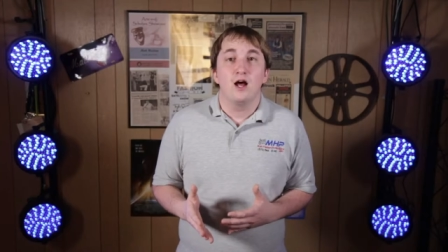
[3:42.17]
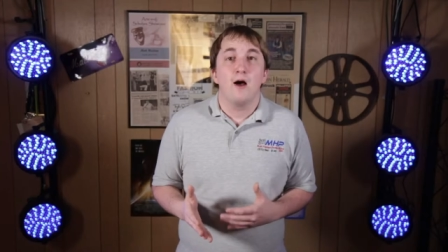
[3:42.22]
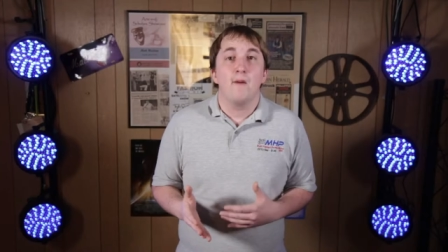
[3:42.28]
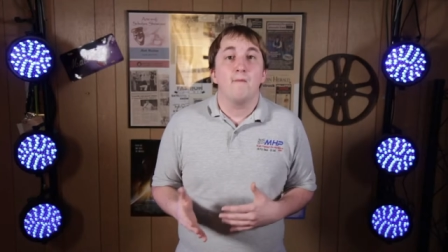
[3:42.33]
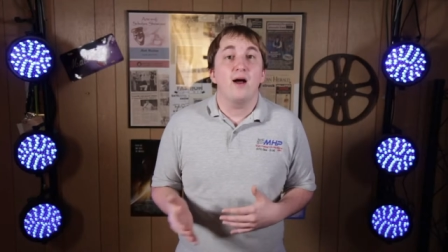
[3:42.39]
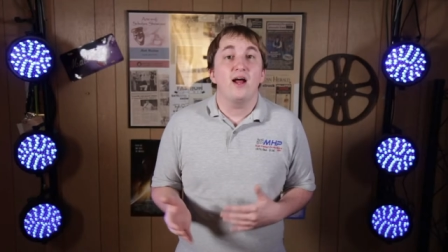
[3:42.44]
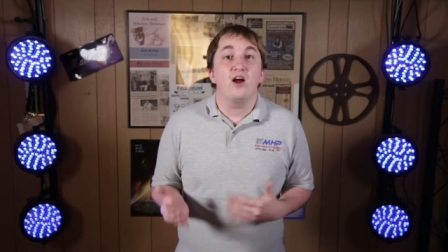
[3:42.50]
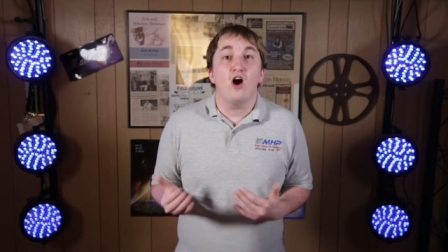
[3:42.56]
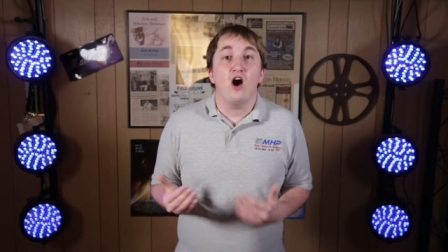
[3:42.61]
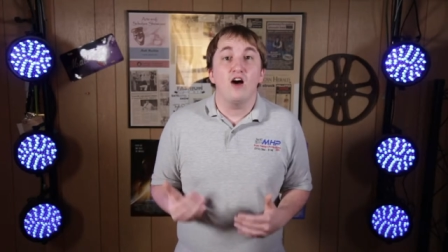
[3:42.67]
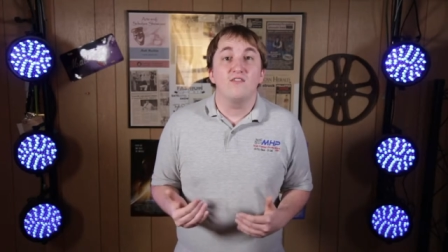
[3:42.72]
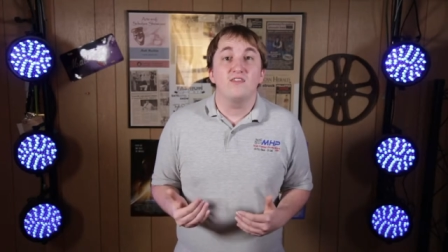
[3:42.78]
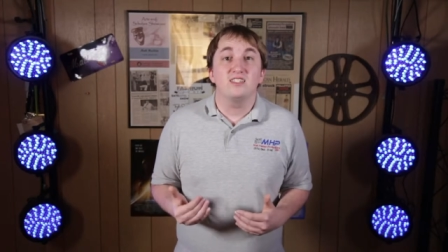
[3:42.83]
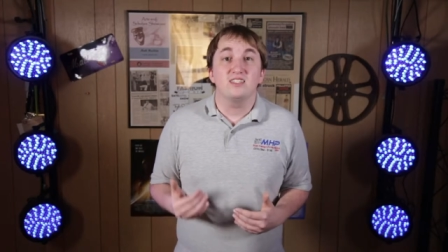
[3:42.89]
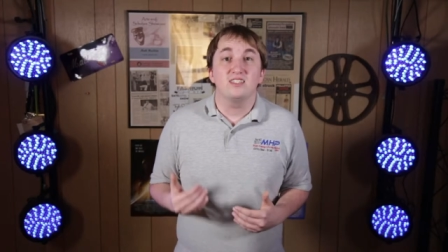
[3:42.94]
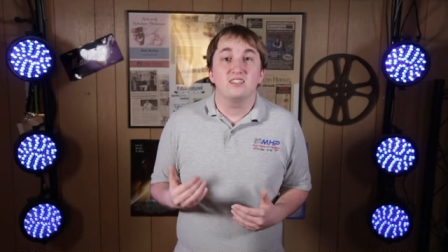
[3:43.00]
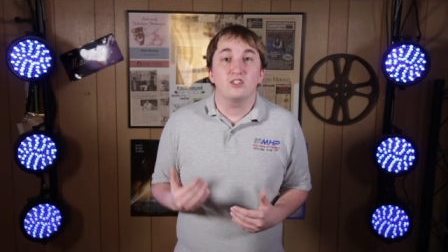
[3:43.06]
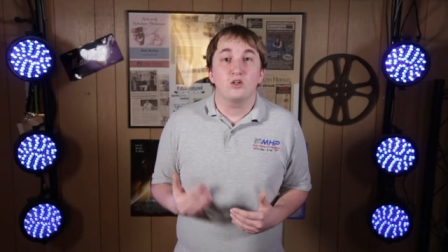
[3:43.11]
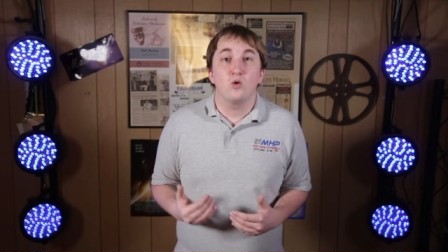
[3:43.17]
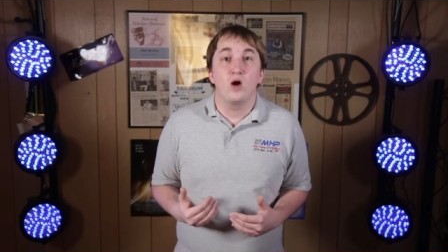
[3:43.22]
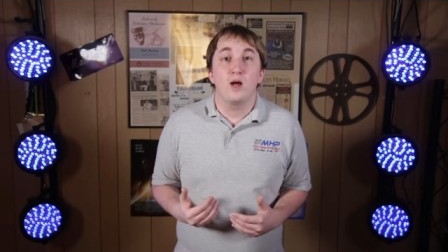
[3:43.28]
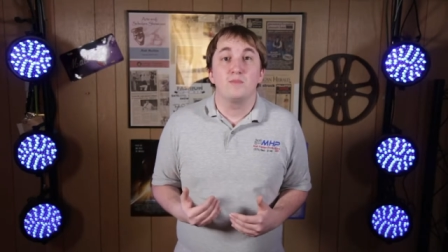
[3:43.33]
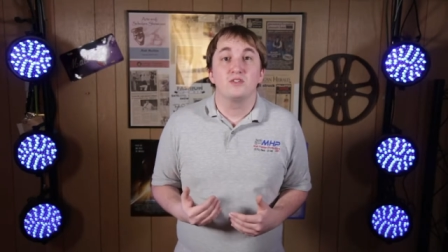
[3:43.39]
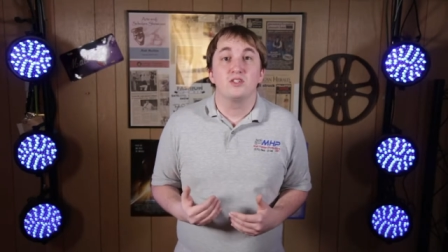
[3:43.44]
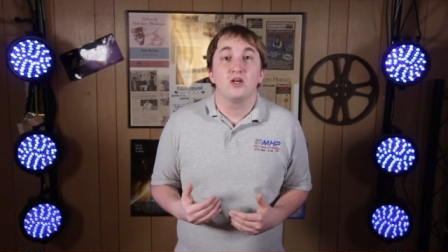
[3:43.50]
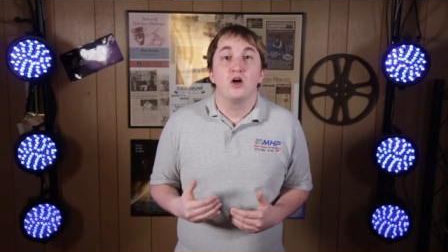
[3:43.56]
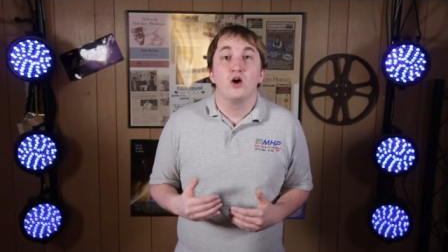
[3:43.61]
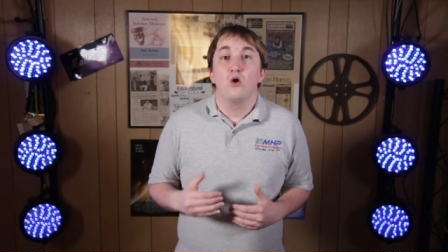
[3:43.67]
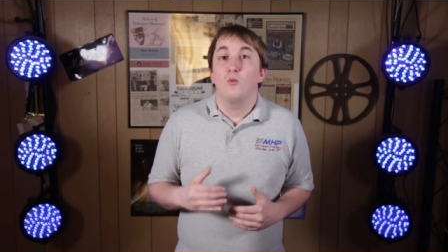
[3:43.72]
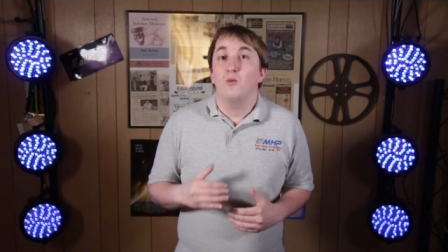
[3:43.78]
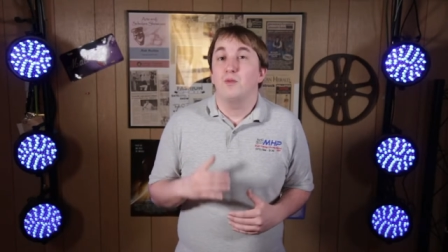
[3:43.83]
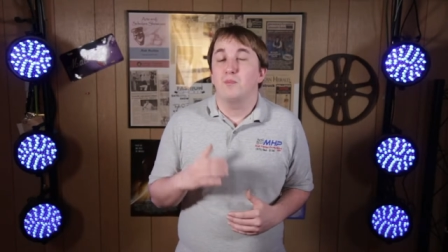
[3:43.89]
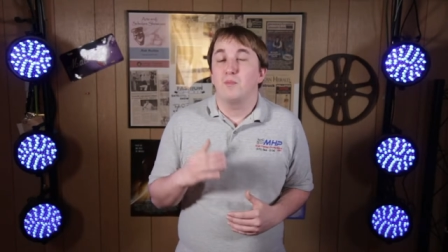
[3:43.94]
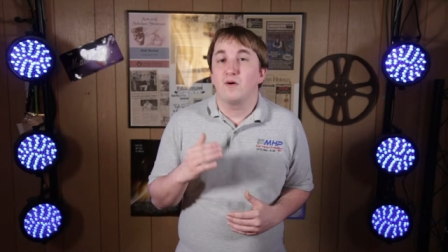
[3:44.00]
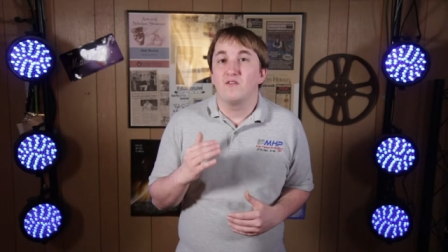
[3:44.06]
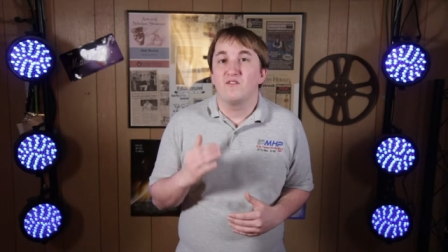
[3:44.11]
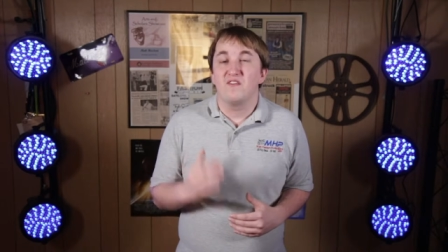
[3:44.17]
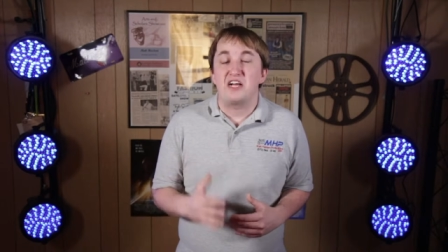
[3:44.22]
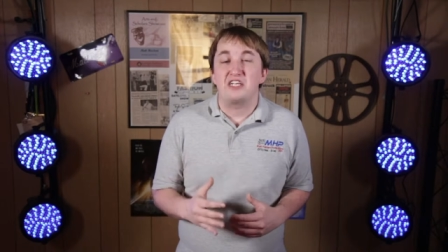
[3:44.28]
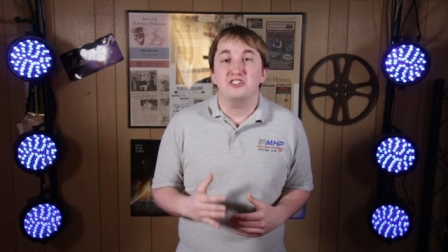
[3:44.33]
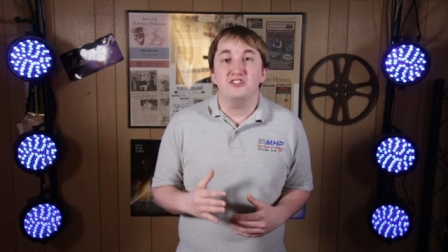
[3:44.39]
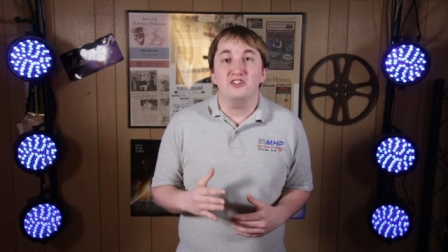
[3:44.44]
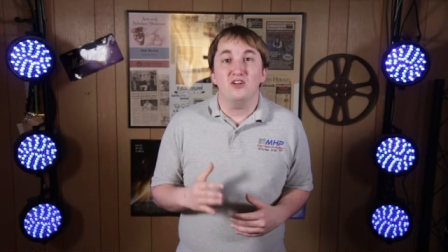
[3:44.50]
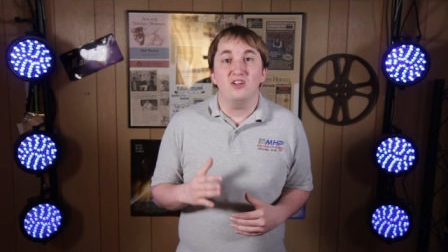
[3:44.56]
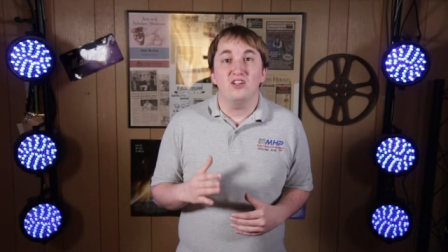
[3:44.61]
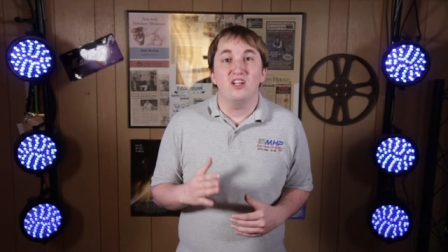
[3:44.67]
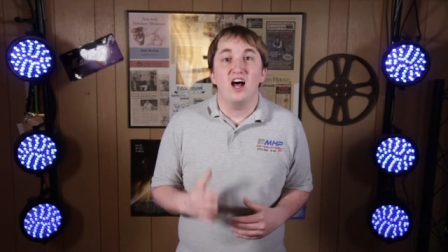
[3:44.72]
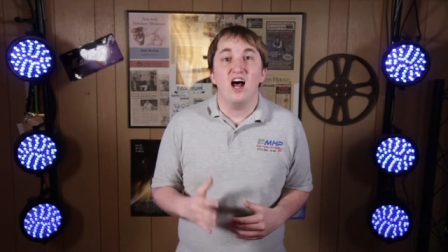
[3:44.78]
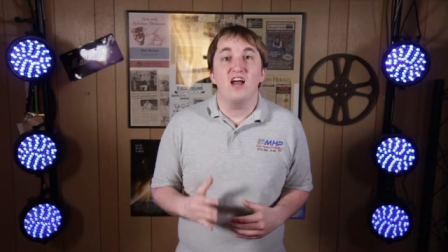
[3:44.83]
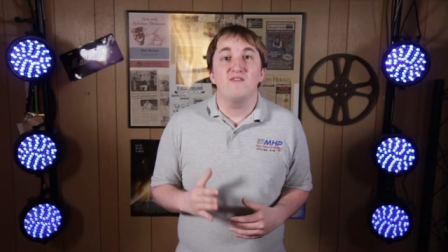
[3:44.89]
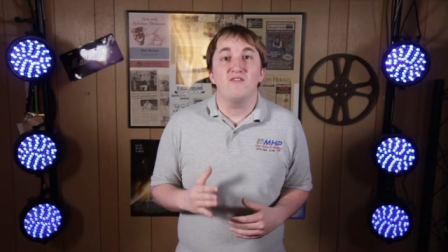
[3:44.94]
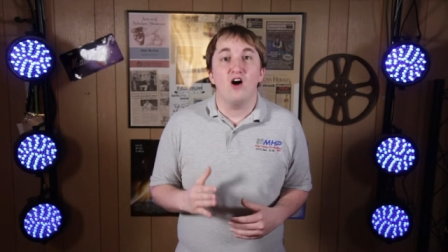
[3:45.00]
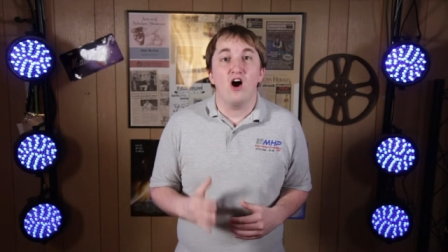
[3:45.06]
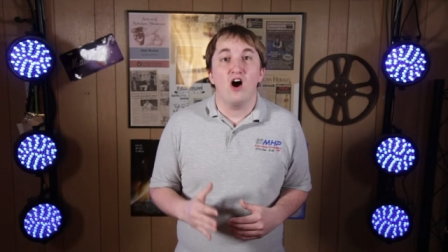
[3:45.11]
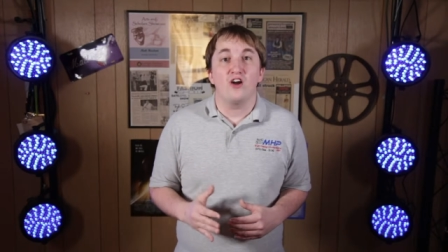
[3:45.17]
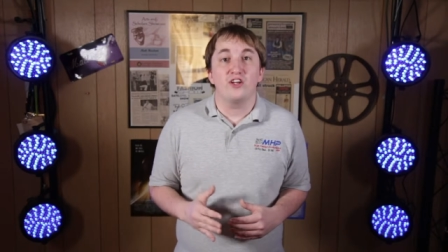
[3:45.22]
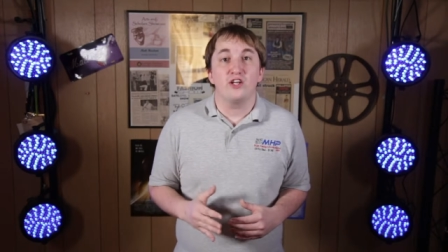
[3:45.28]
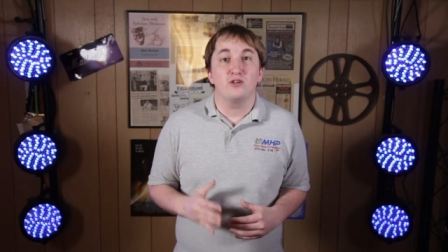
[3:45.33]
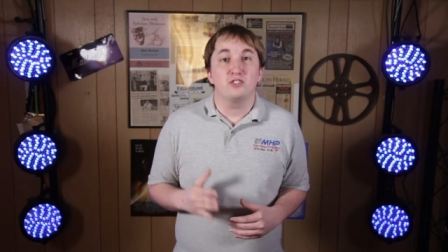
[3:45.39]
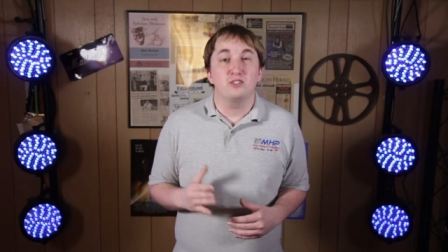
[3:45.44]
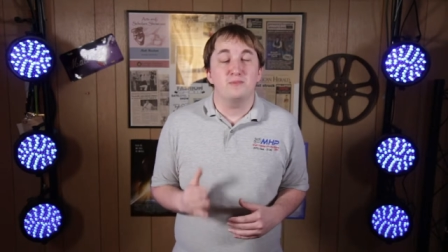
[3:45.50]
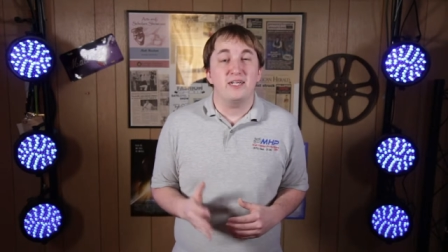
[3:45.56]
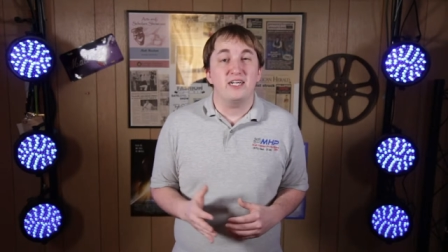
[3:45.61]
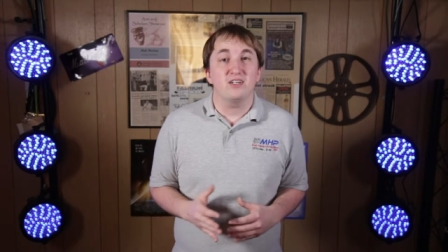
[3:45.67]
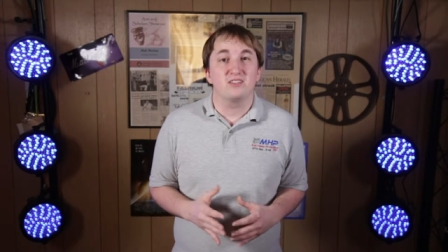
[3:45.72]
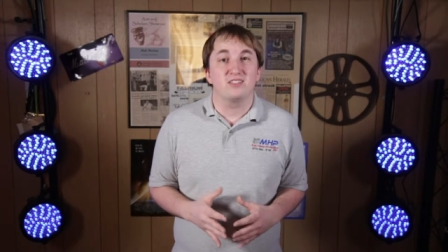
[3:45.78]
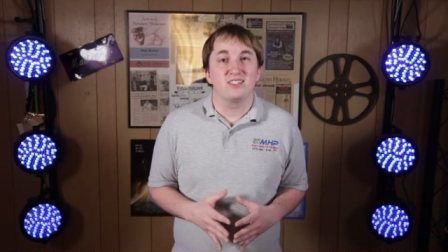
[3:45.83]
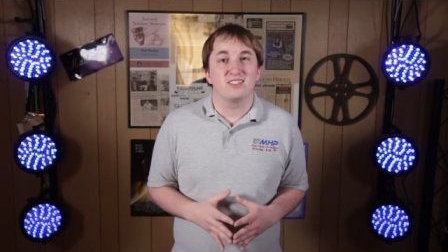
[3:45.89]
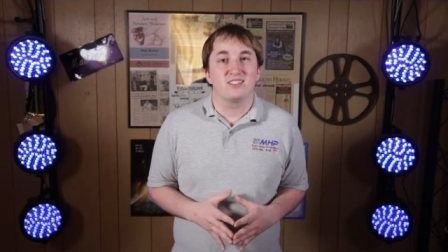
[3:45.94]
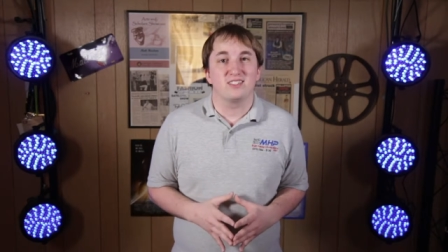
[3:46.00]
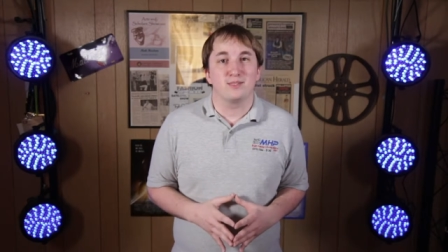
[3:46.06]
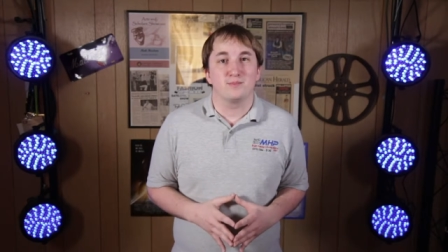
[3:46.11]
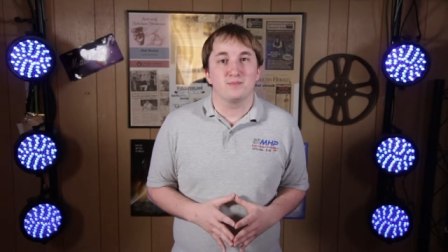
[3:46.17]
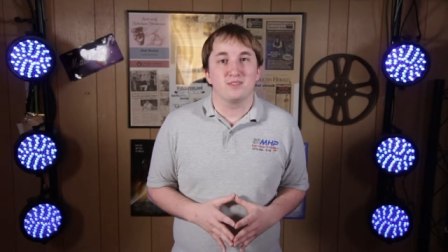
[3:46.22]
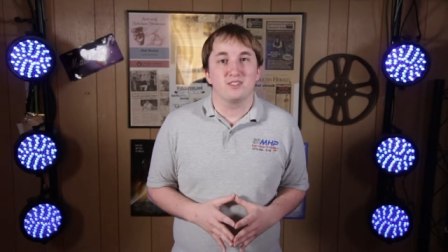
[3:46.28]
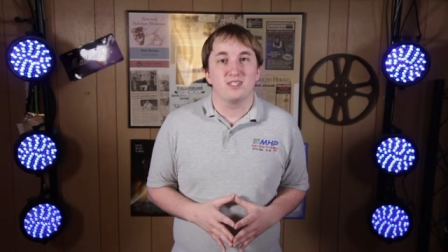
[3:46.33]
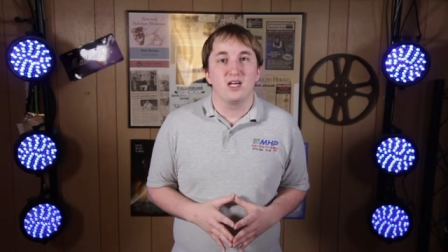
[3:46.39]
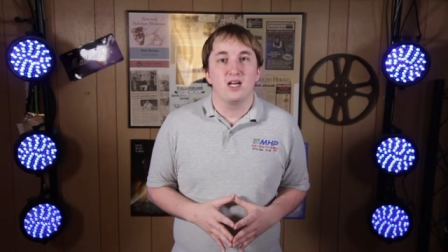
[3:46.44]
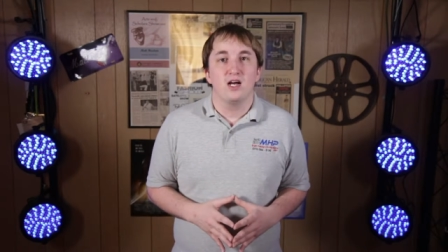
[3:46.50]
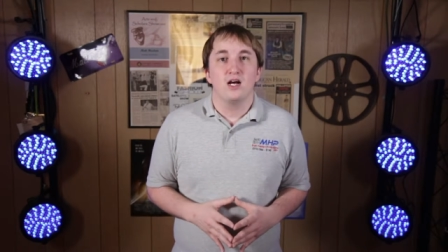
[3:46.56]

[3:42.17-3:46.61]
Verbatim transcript: my office is equipped with professional live audio speaker systems